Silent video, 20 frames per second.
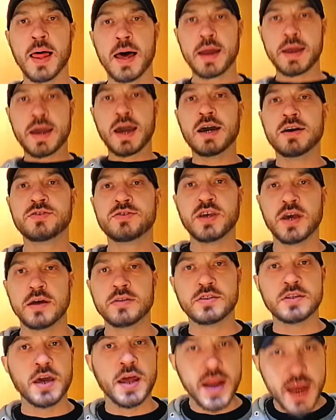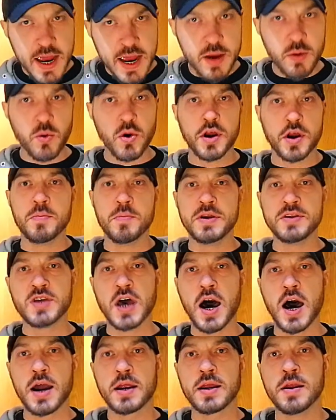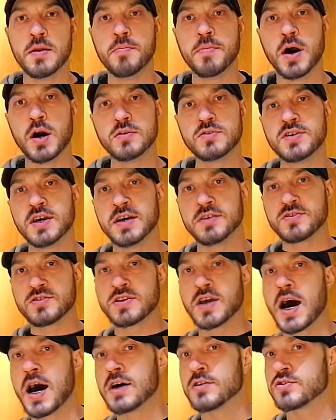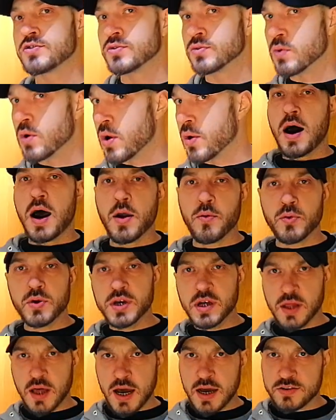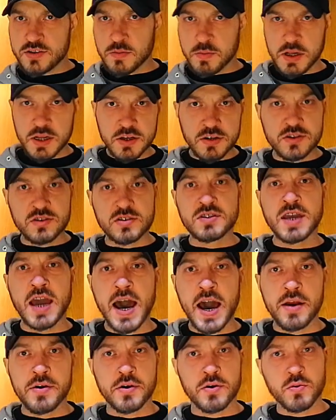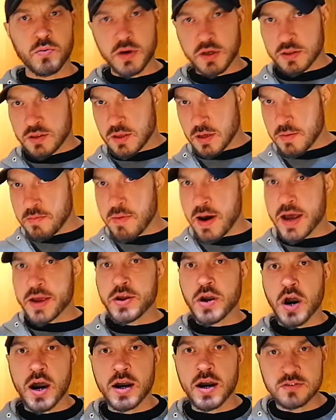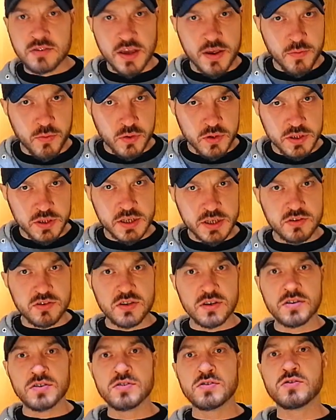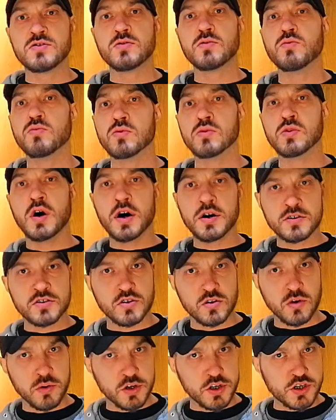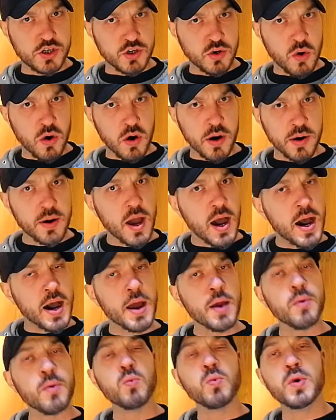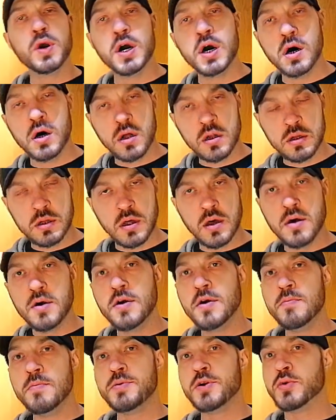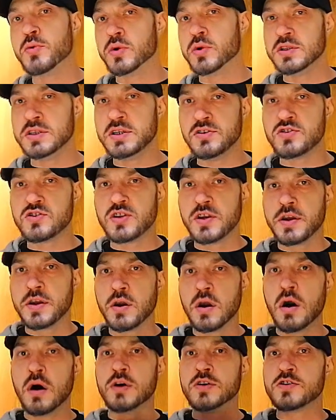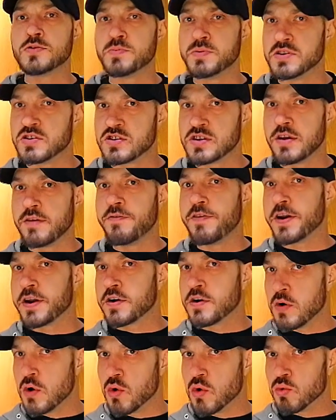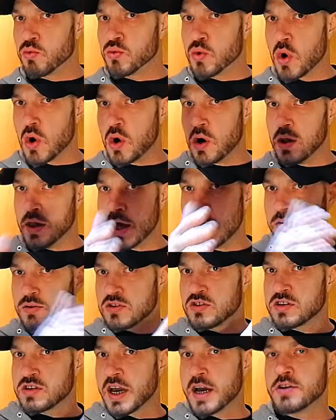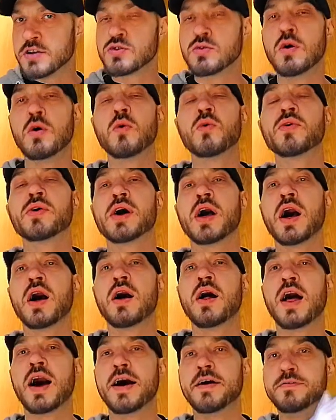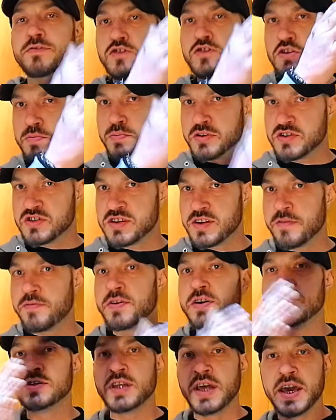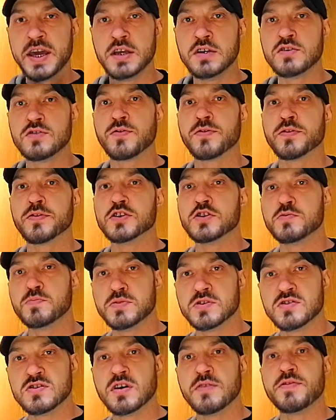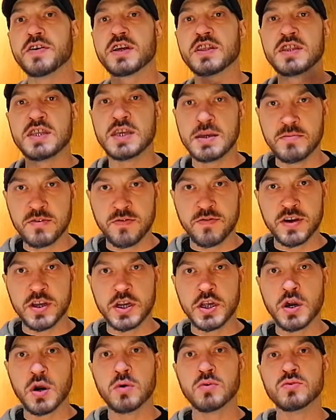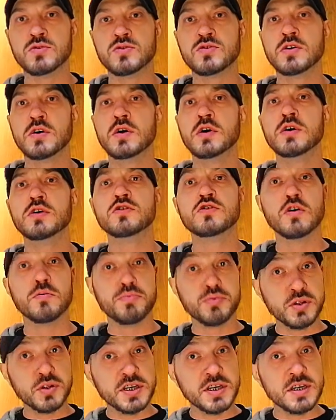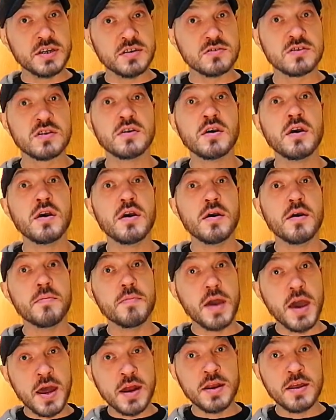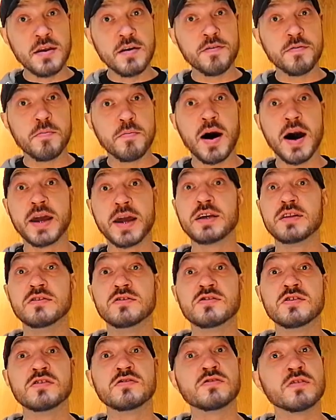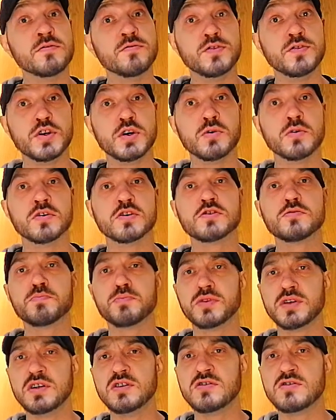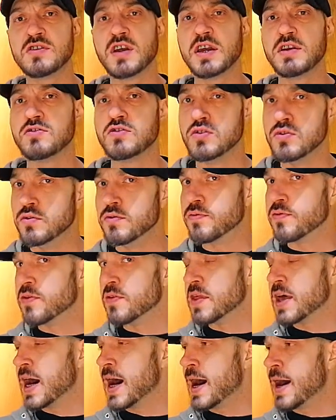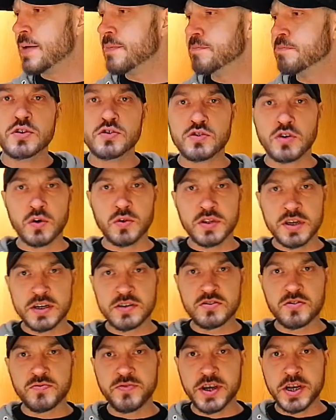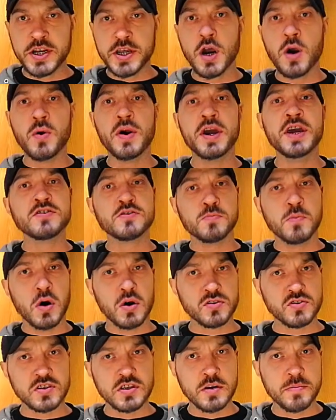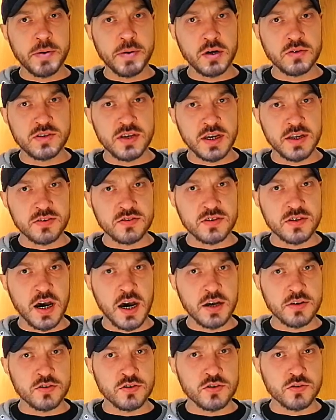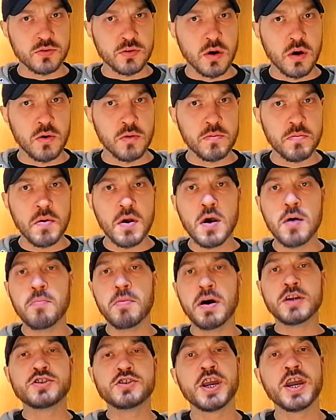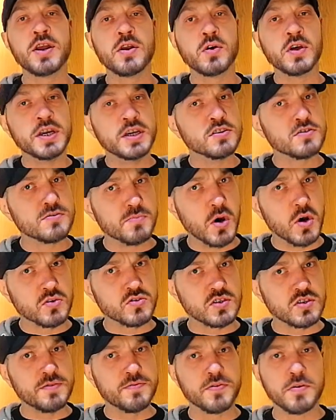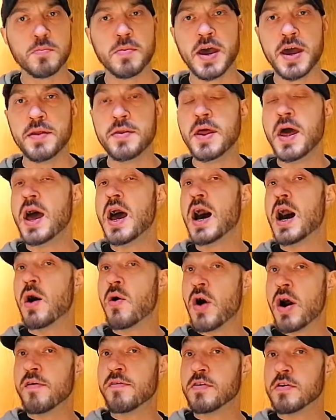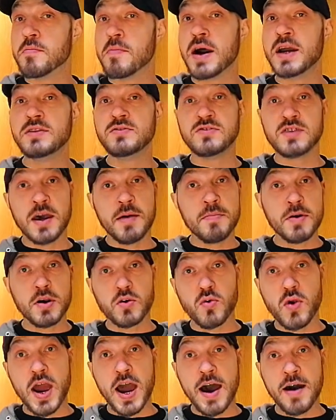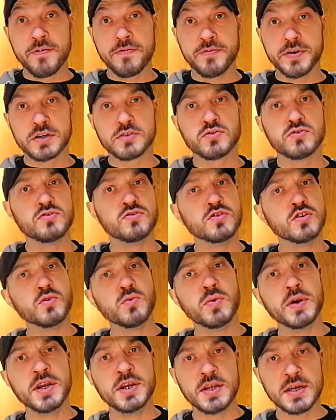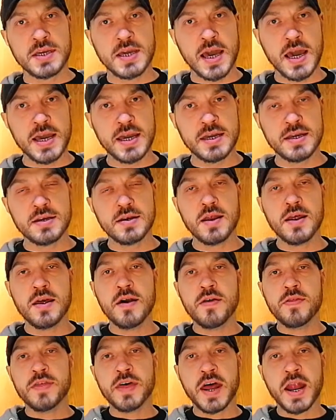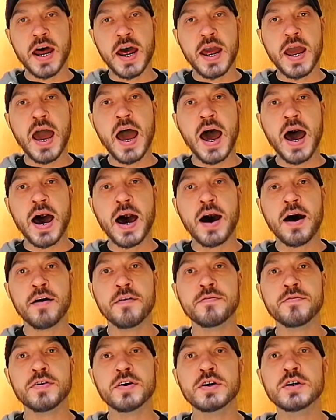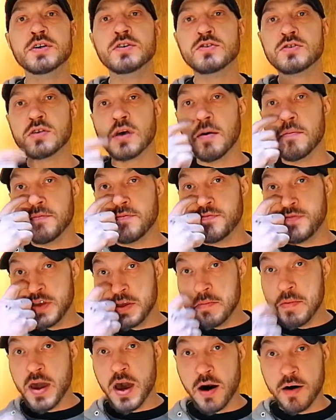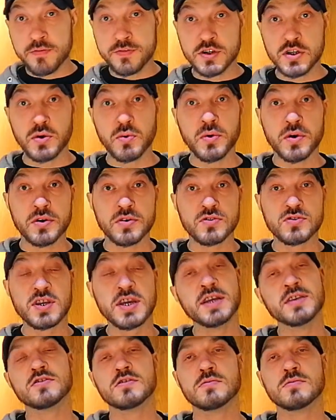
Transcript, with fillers: Like I said, today we're going to be talking about testosterone. I realize I'm a little scattered with uh, my content releases. Long story short, I will be releasing a specific rollout schedule where I'll have specific days for specific themed videos. So please, any of my consistent viewers, please stay tuned for that. So this video is mostly about testosterone. My channel is mostly for men. However, my demographics do indicate that I have some female viewers and